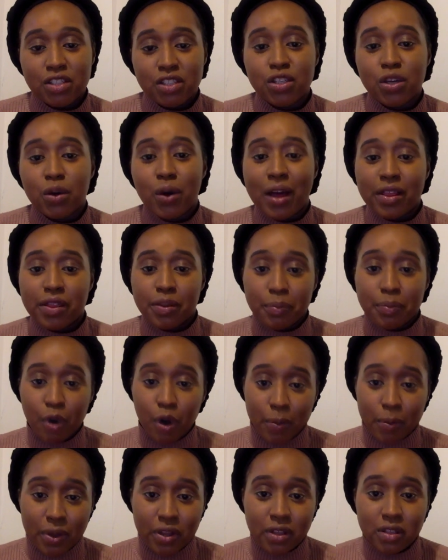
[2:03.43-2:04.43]
So at the
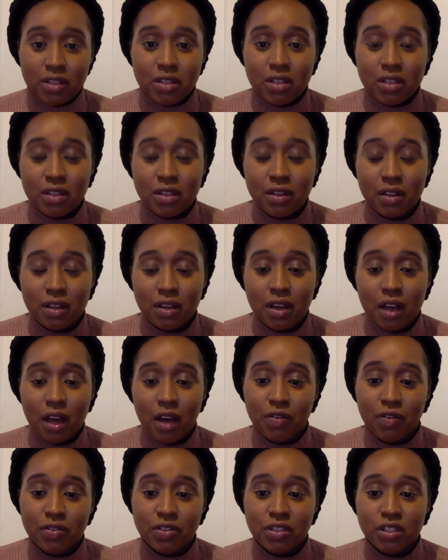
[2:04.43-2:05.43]
moment,
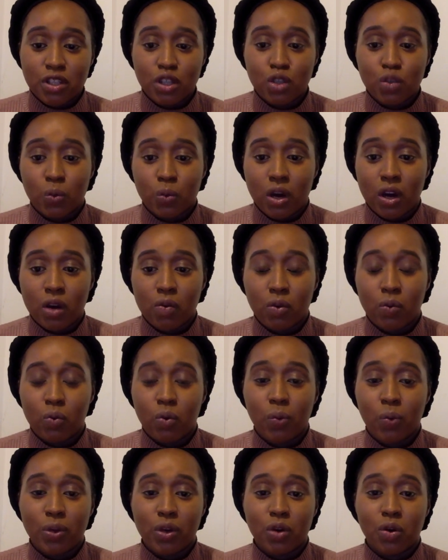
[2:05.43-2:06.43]
health visitors work with
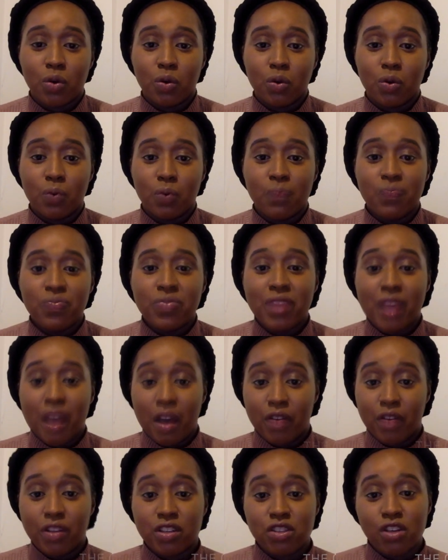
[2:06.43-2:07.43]
what we call the
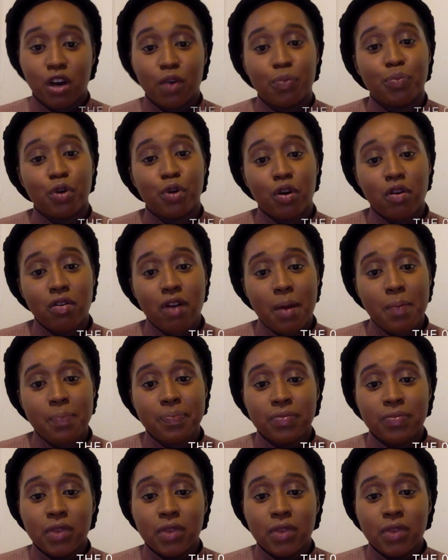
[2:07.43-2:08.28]
Healthy Child Programme,